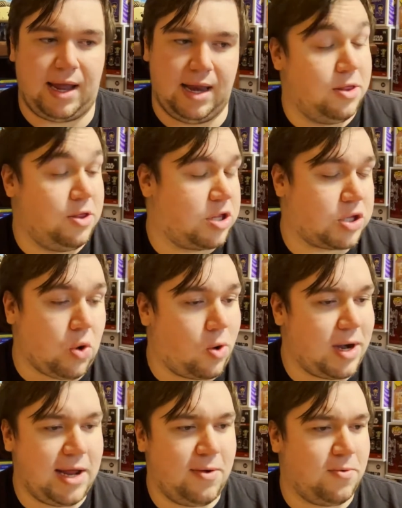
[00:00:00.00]
And the
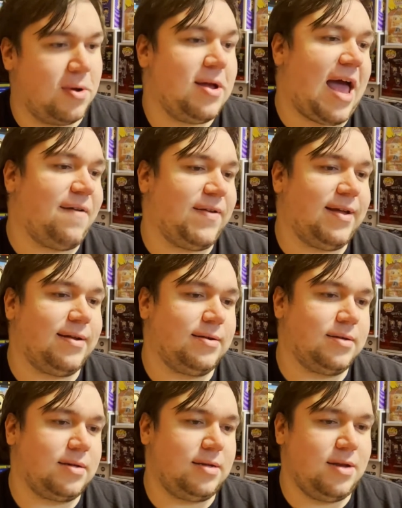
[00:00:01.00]
story, having
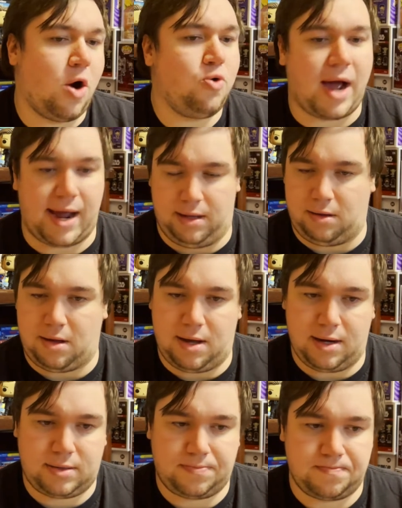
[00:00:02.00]
no dialogue,